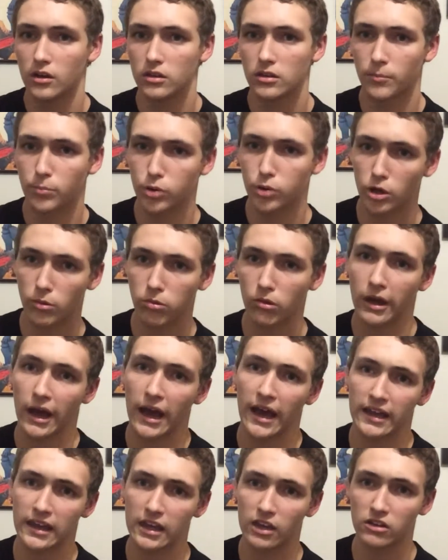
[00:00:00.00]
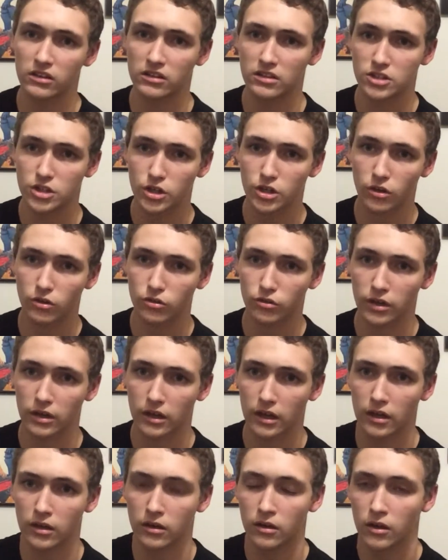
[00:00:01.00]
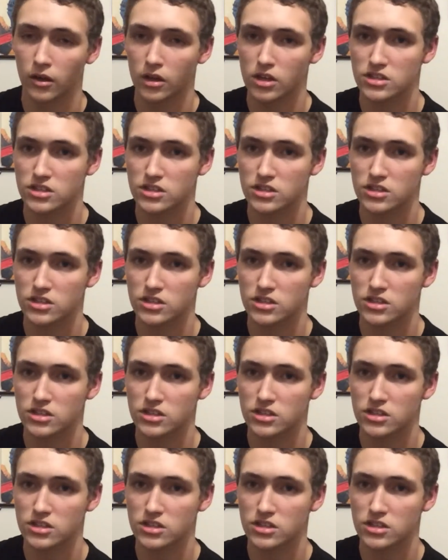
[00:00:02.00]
the purple guy killing the children and